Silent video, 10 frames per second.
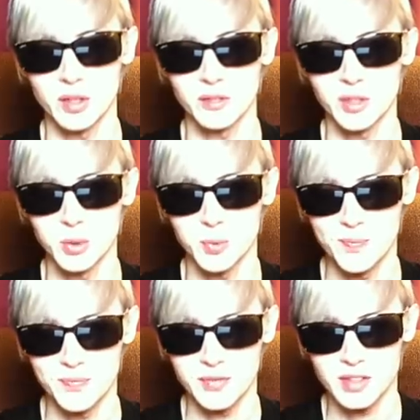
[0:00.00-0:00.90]
all of you,
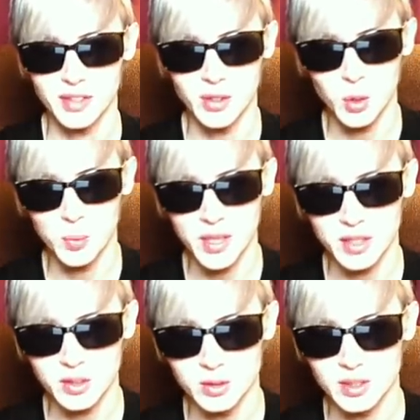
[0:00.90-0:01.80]
so I hope
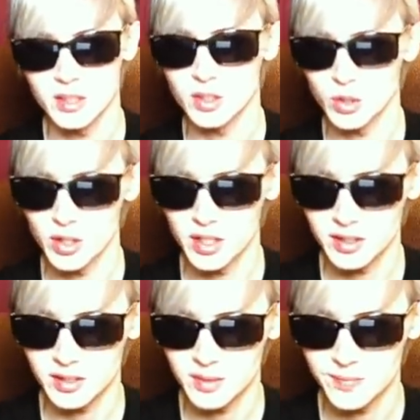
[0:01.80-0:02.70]
that you'll enjoy
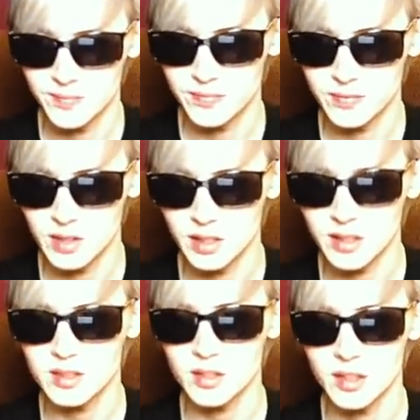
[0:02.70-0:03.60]
this.
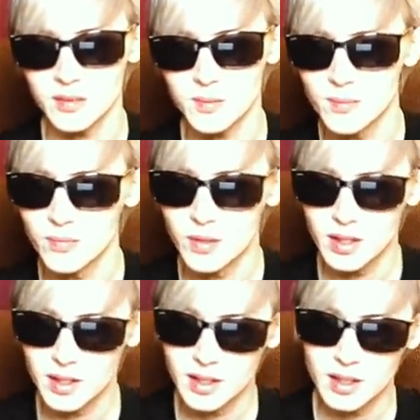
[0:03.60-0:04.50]
Let's start.
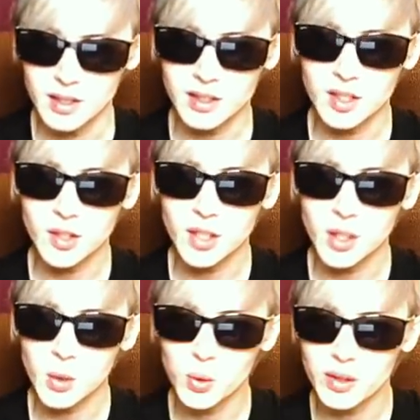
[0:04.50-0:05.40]
A year
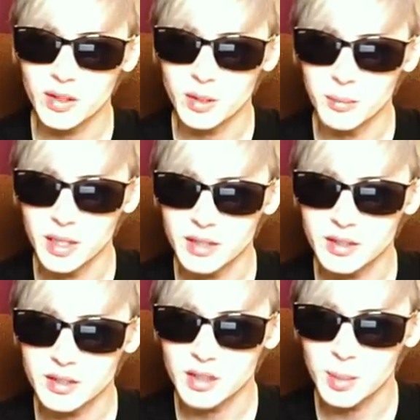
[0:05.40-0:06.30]
ago, in my
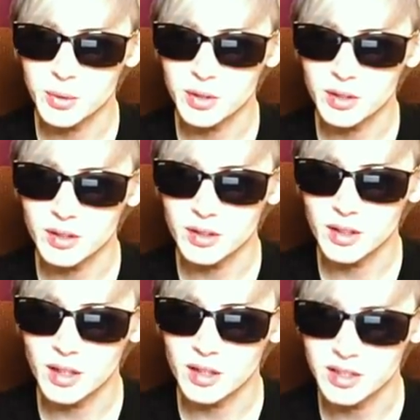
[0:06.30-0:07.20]
summer
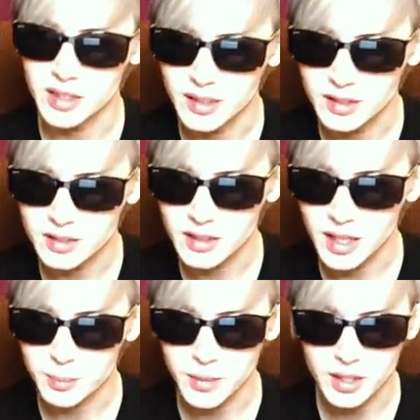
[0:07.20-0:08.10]
holidays
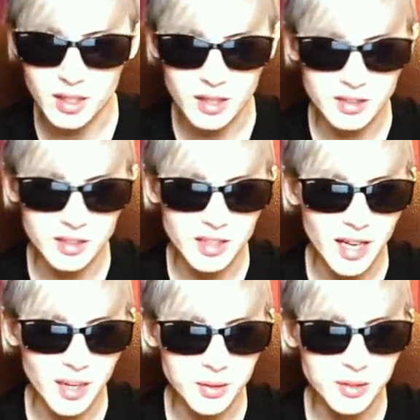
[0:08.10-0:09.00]
at my cousin's
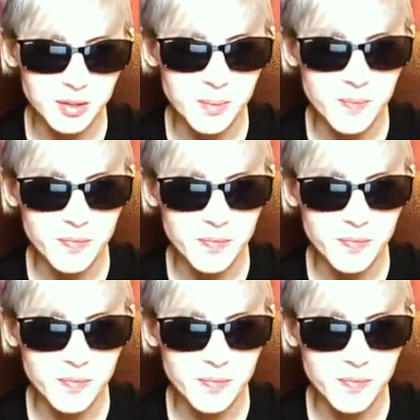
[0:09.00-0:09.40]
house,